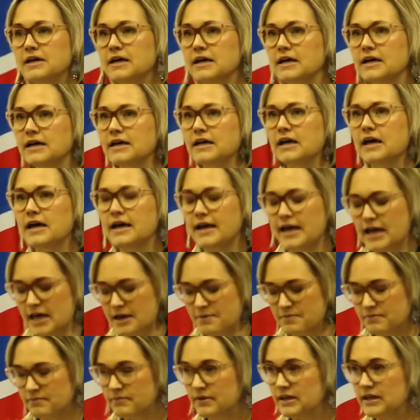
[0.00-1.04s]
I
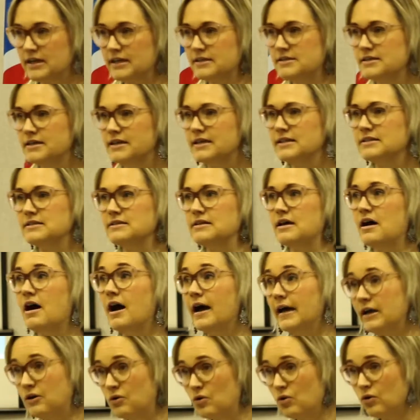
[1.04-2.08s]
am a litigant in the
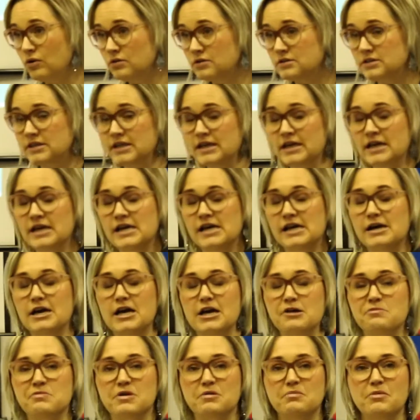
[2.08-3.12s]
High Court,
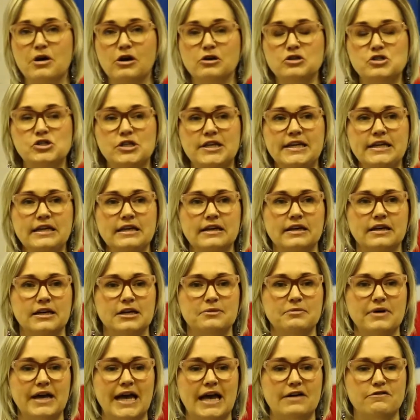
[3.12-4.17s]
mostly.
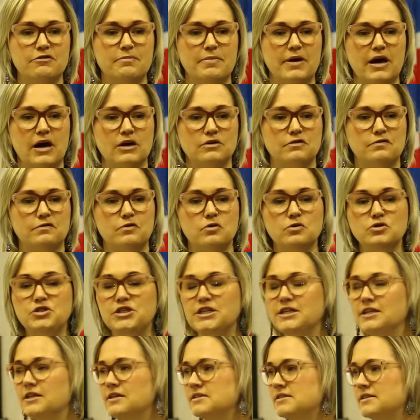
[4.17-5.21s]
I have about
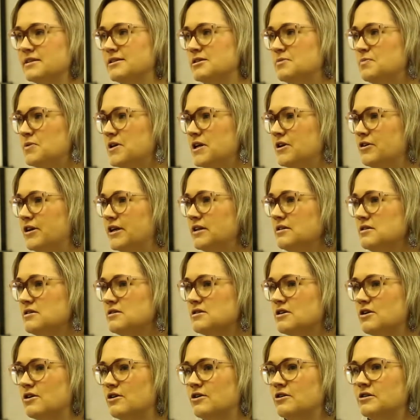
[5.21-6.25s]
14 years experience,
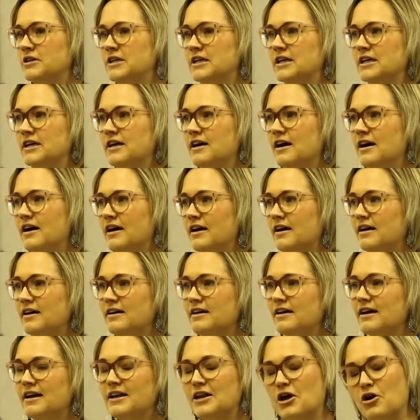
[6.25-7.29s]
so
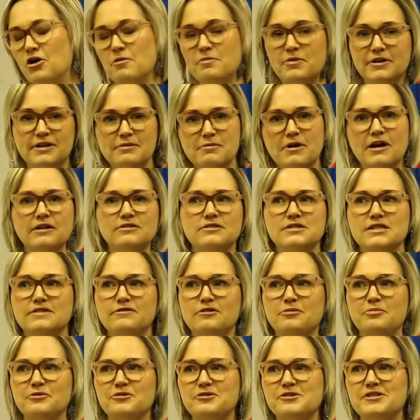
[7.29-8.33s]
I know a bit about
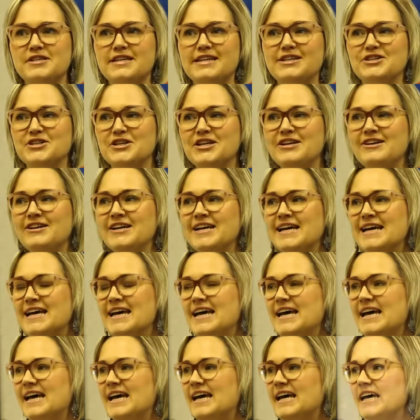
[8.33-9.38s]
civil procedure.
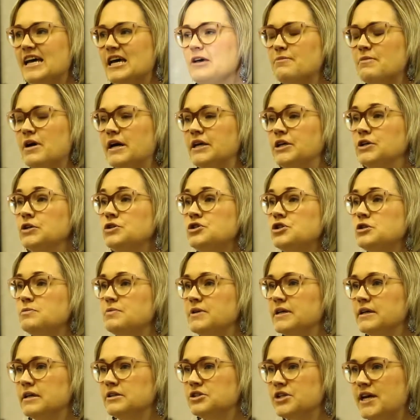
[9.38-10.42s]
I used to
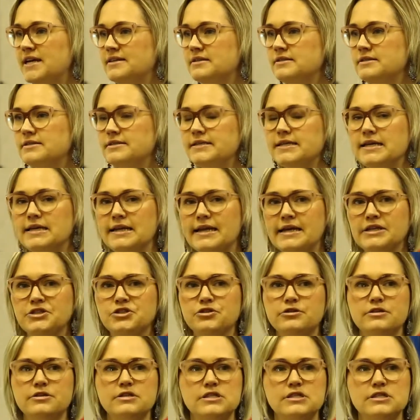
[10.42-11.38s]
be a JTC lecturer.